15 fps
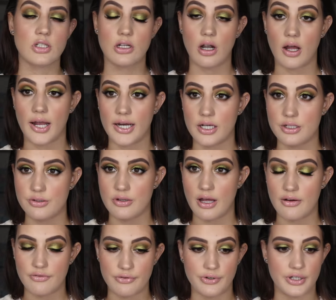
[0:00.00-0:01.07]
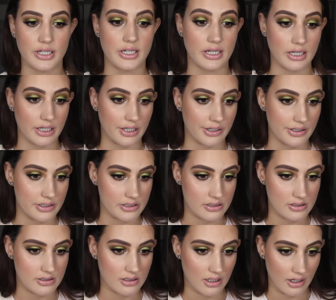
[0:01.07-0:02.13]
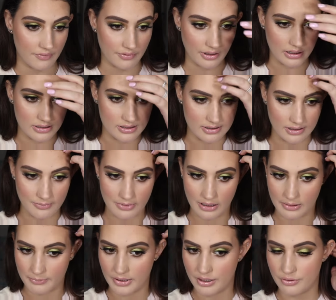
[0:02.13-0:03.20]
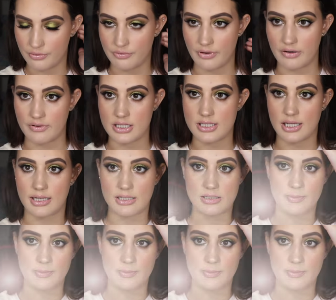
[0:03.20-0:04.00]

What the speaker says: God, I could do that for years. I feel like this is gonna be like my new favorite setting